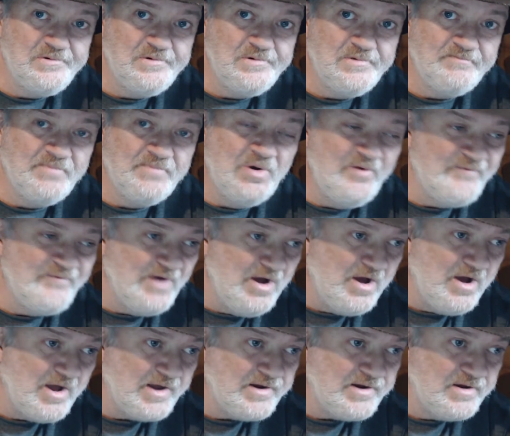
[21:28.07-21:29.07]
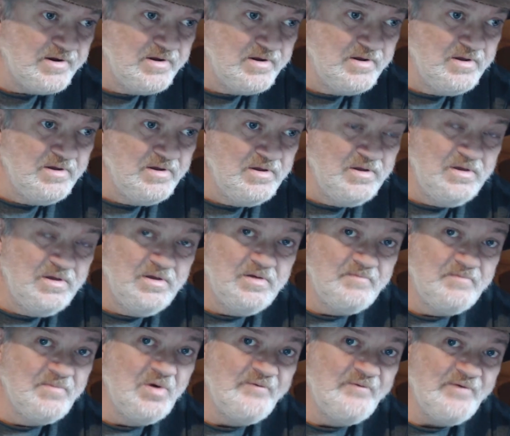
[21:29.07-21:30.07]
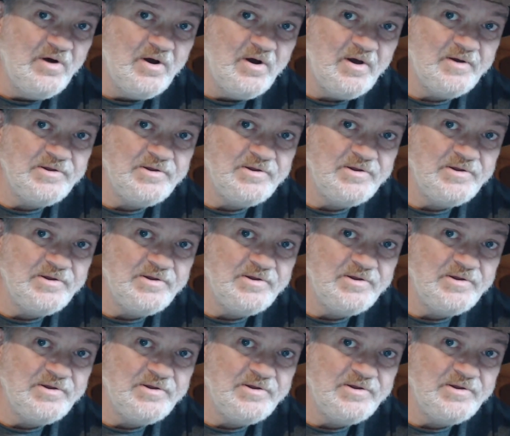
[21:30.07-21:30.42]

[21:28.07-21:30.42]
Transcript: Move on. Move on.